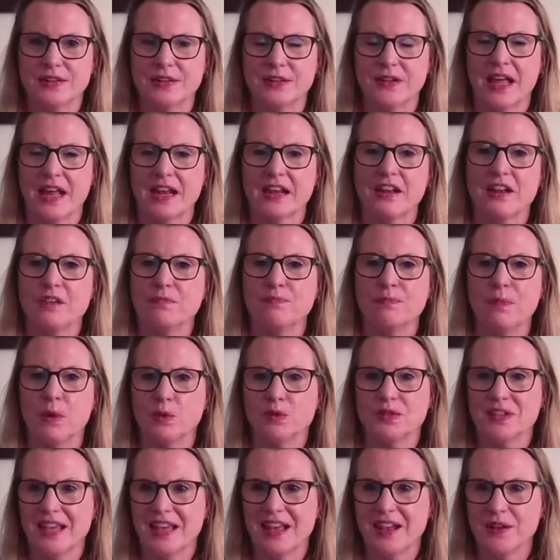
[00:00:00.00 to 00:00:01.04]
There are not enough
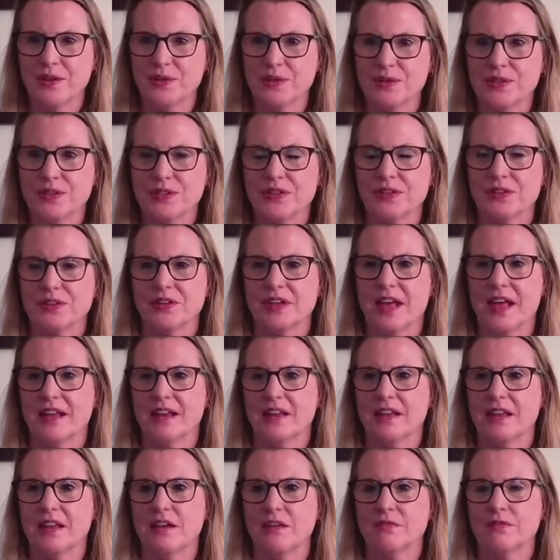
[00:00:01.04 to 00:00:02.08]
motels. There are not
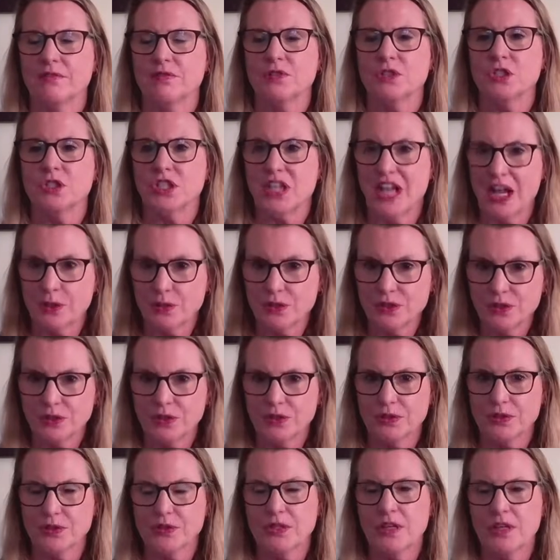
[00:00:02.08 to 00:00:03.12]
enough
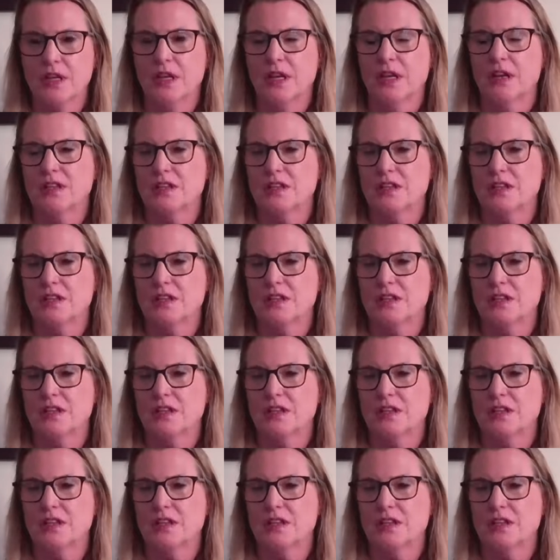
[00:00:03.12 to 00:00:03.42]
shelters,